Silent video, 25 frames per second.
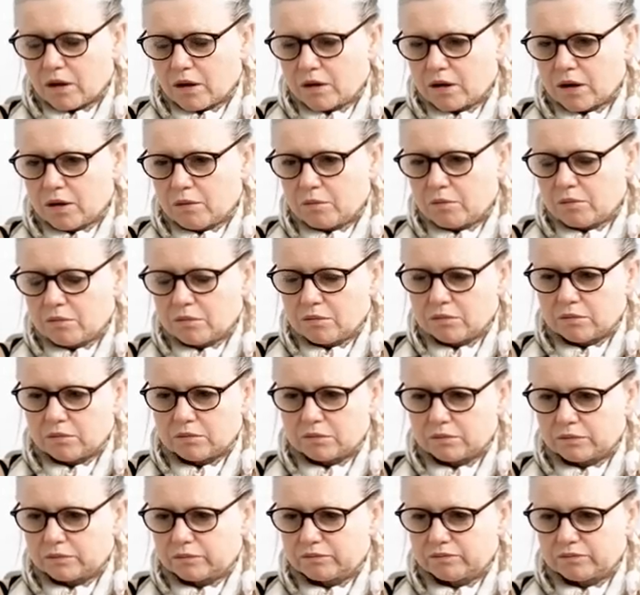
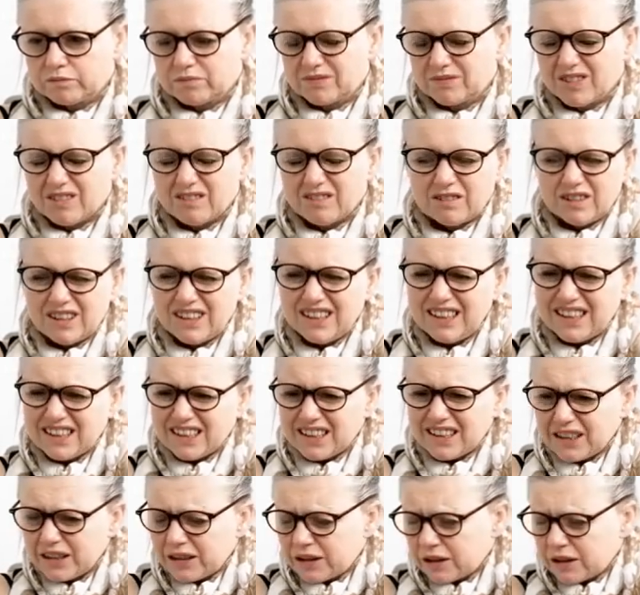Um, not
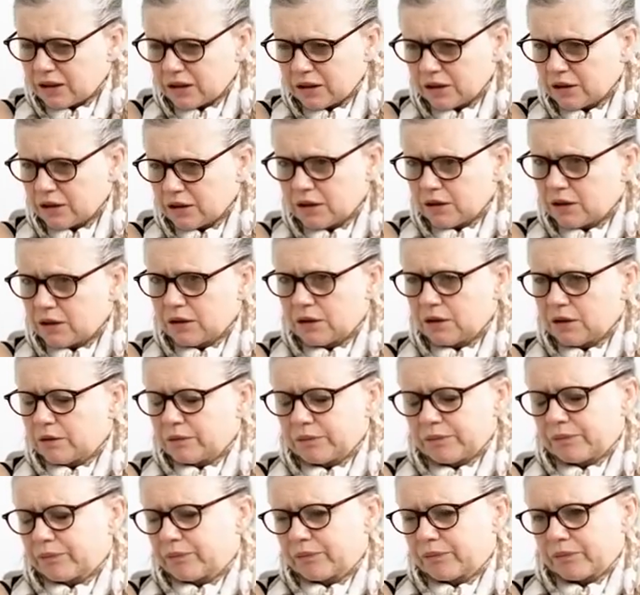really.
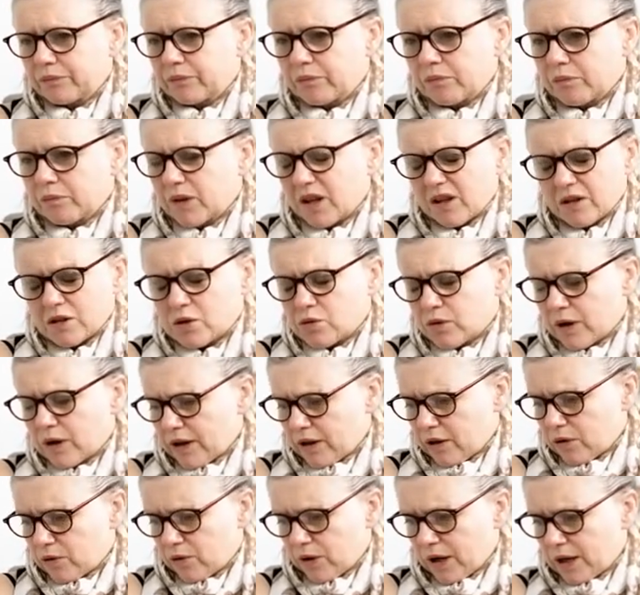that's why
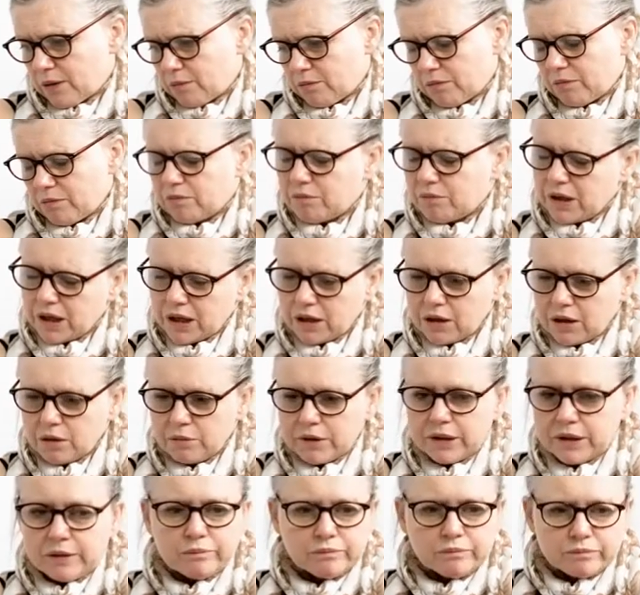I thought I'd better
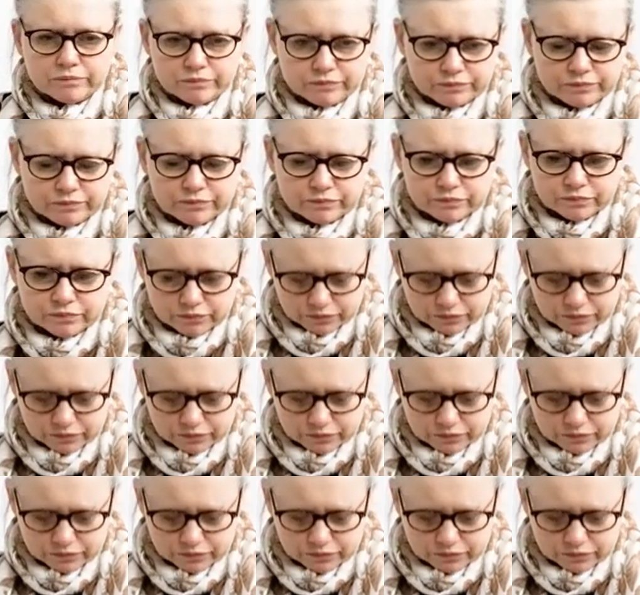come in